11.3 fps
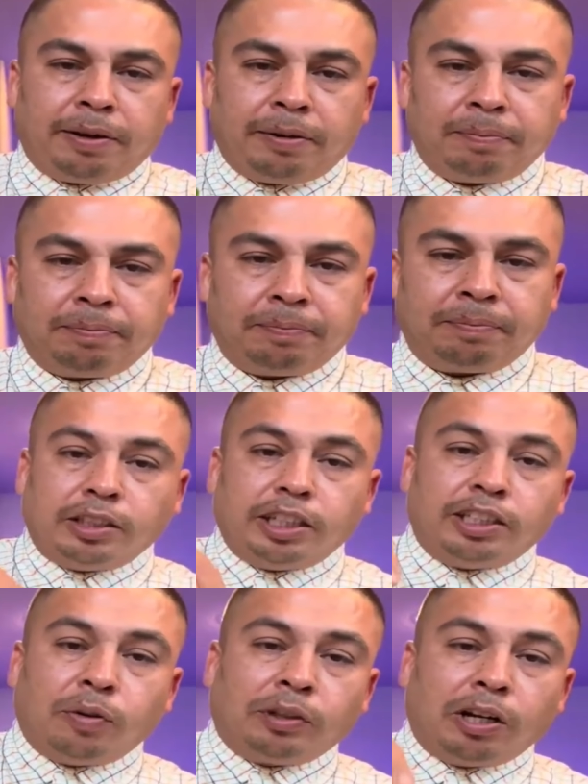with a little bit of
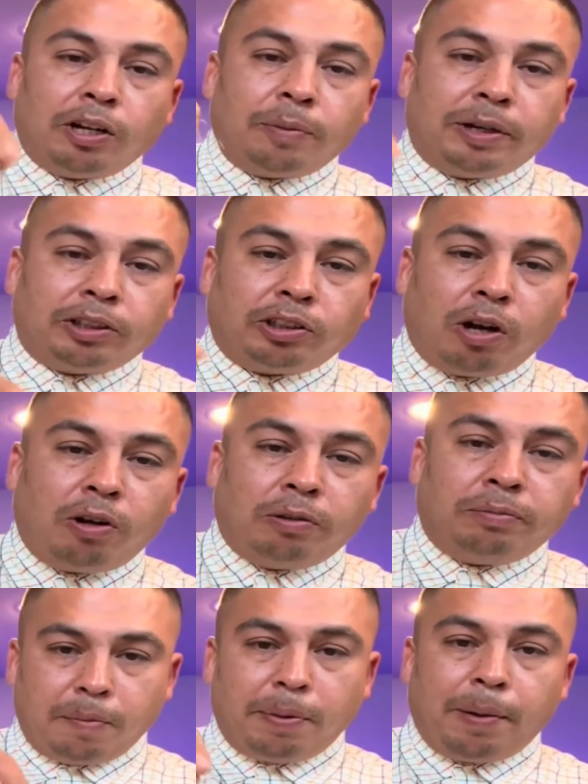salt,
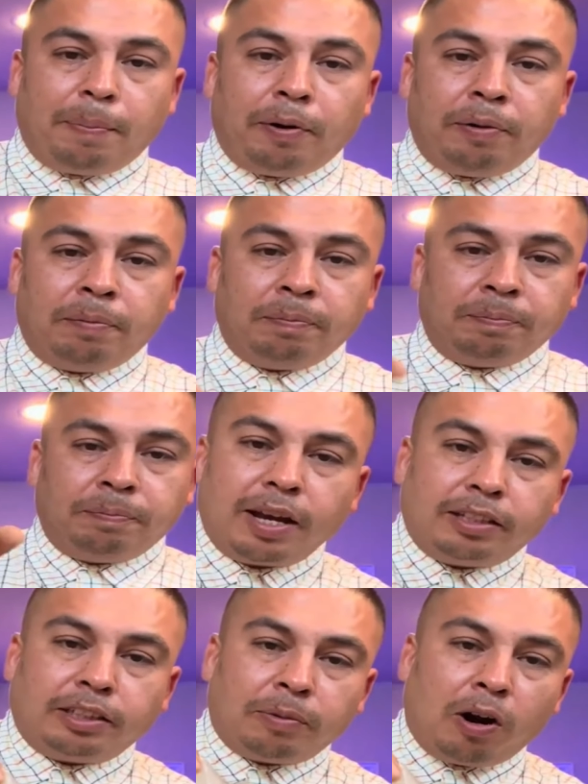pepper,
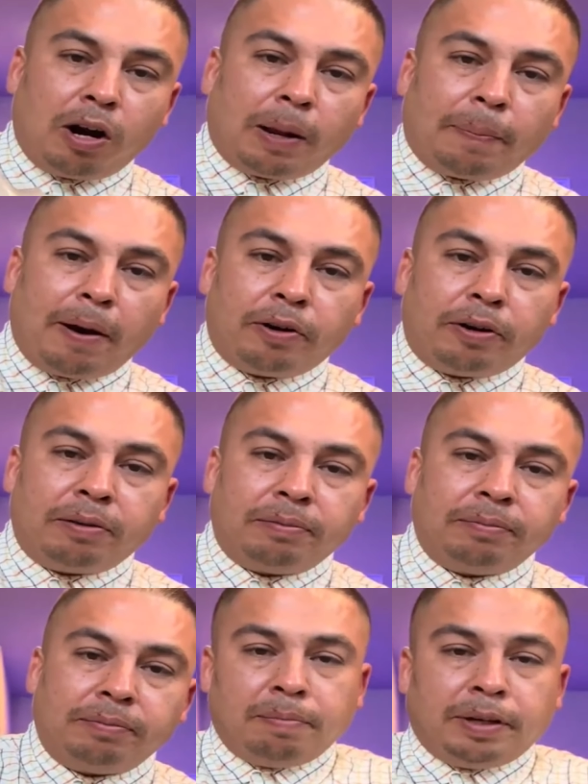and some garlic
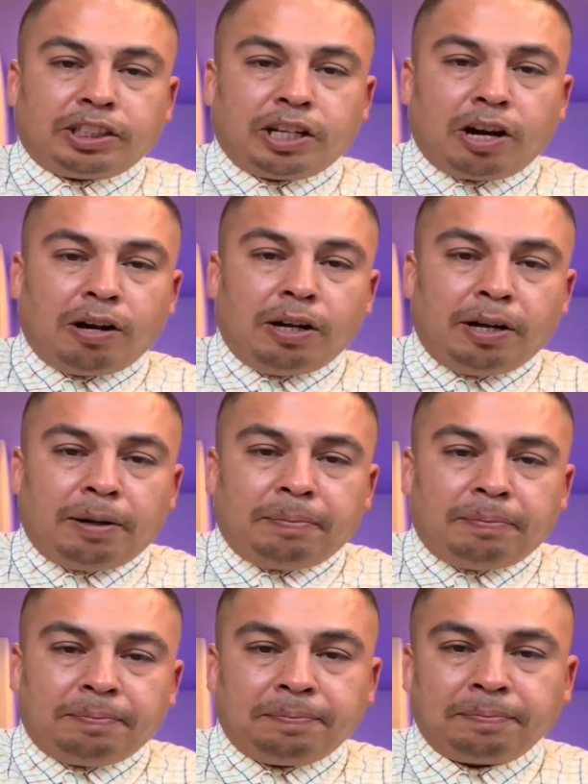powder. Mix it all up. Look
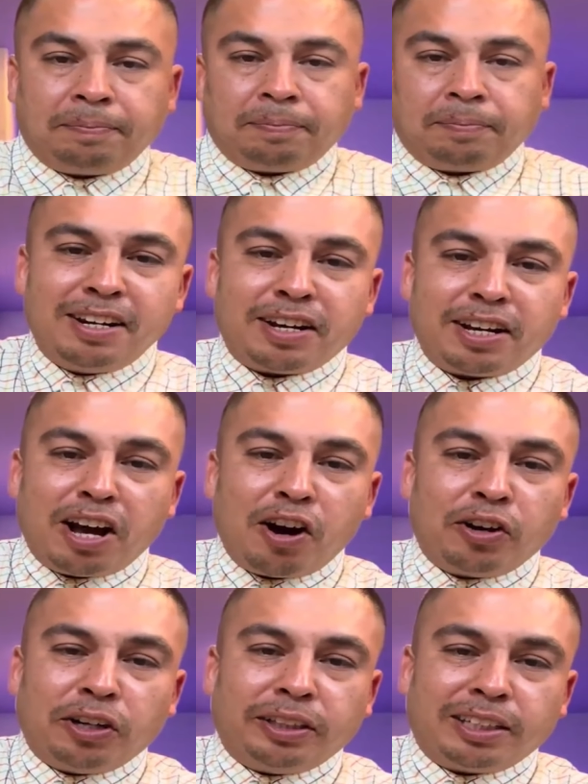at how good this looks.
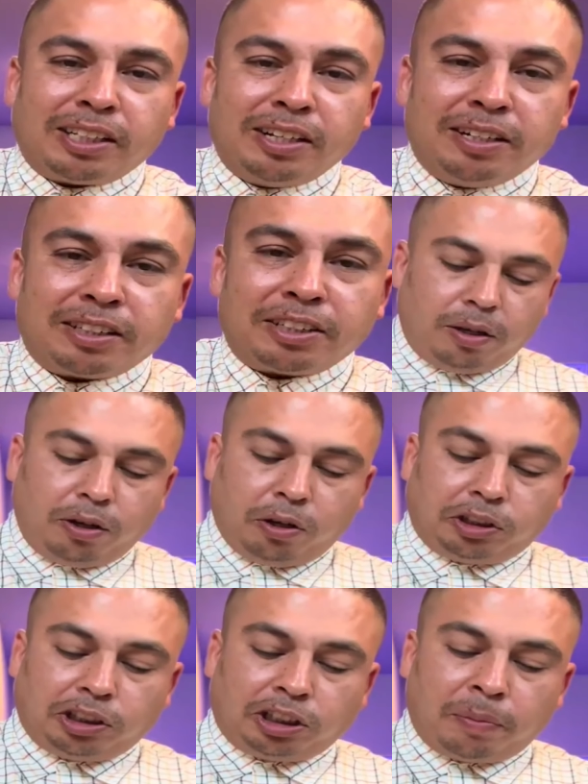You'll see some of that salt
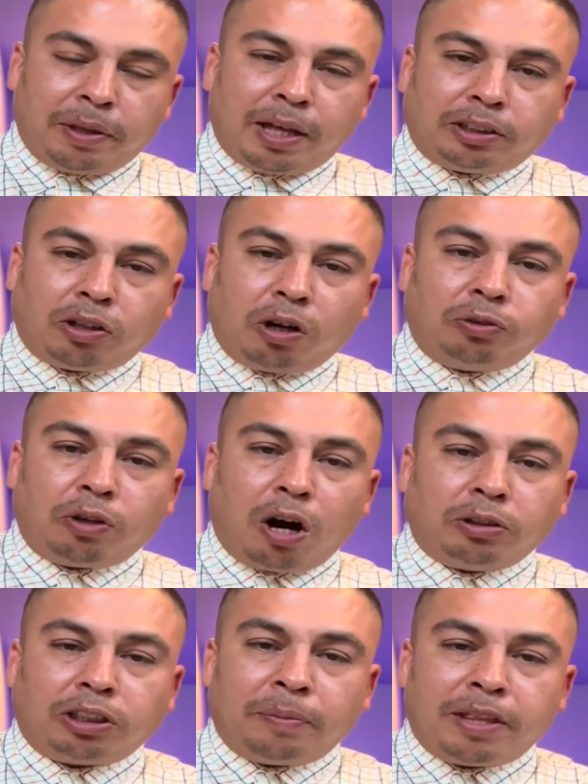draw some of
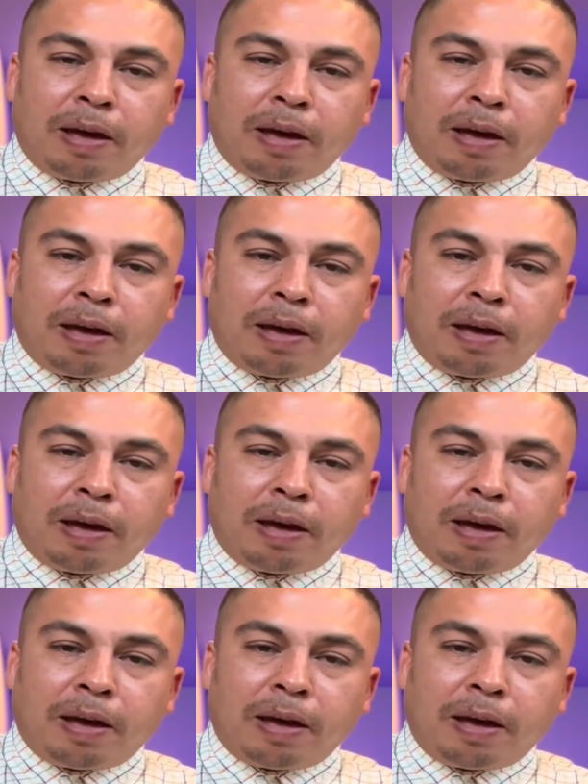that